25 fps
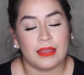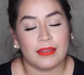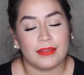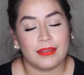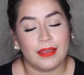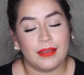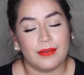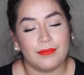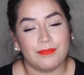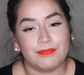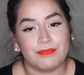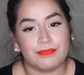
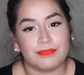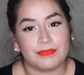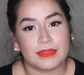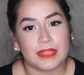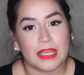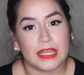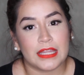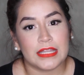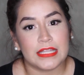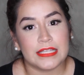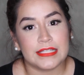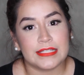yeah,
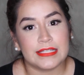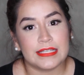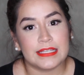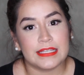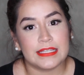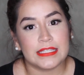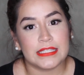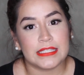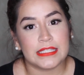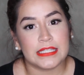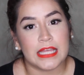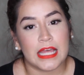this
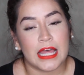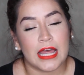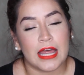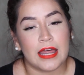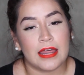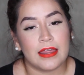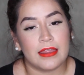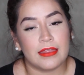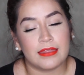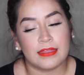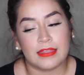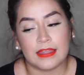is
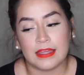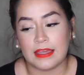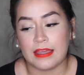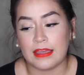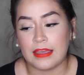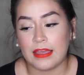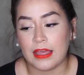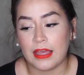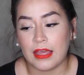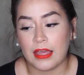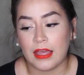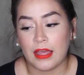
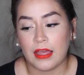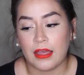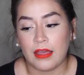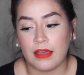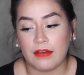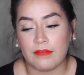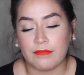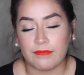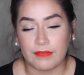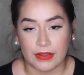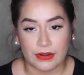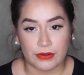the
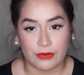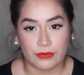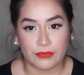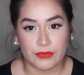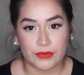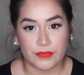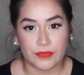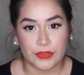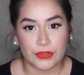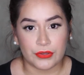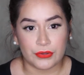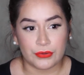final
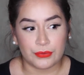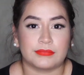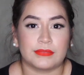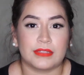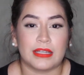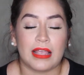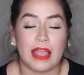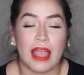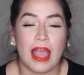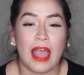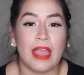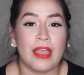review.
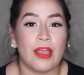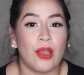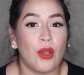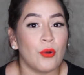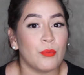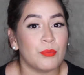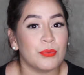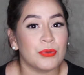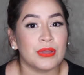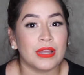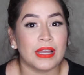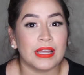I
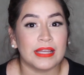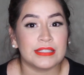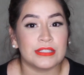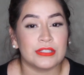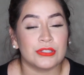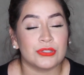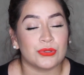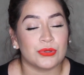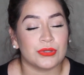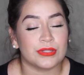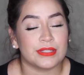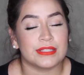hope you guys
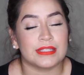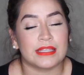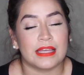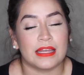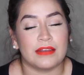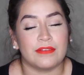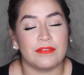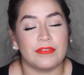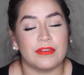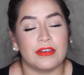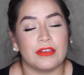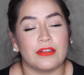enjoyed this
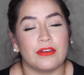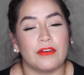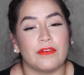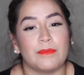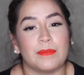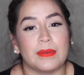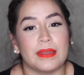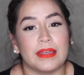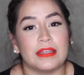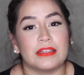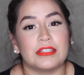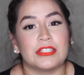kind of video,
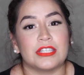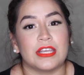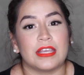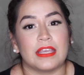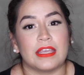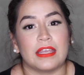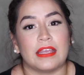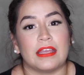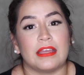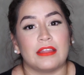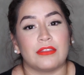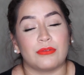me
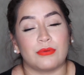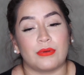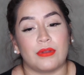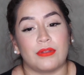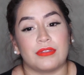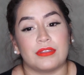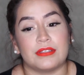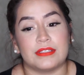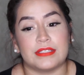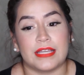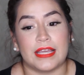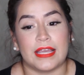checking in
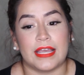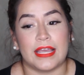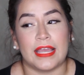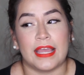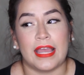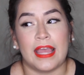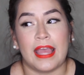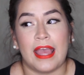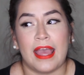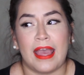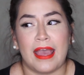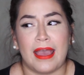throughout the day.
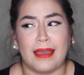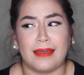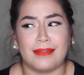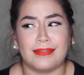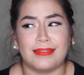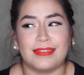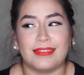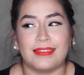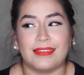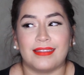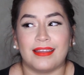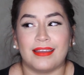I
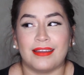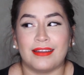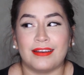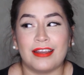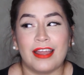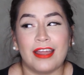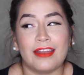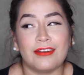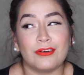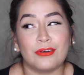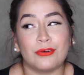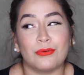
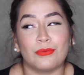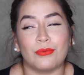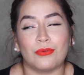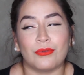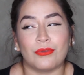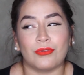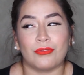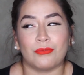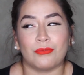had a